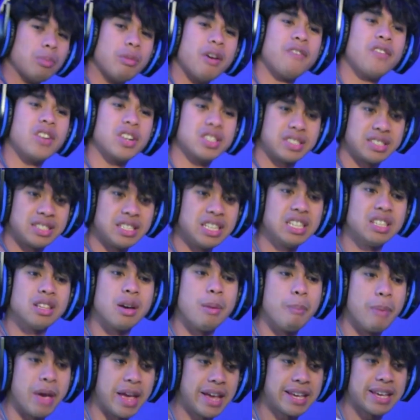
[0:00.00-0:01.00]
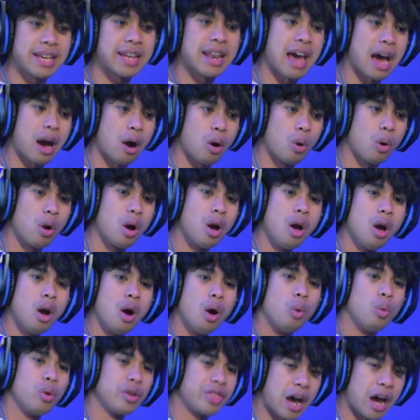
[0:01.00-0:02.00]
of us need to make it out
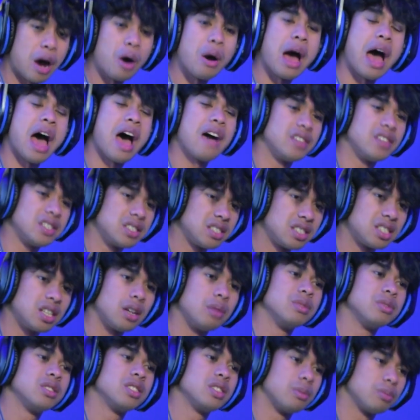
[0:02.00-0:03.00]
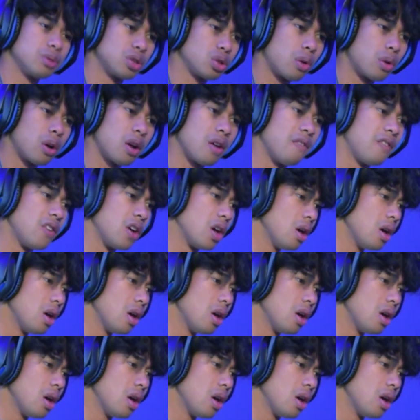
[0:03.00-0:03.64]
without having some some sort of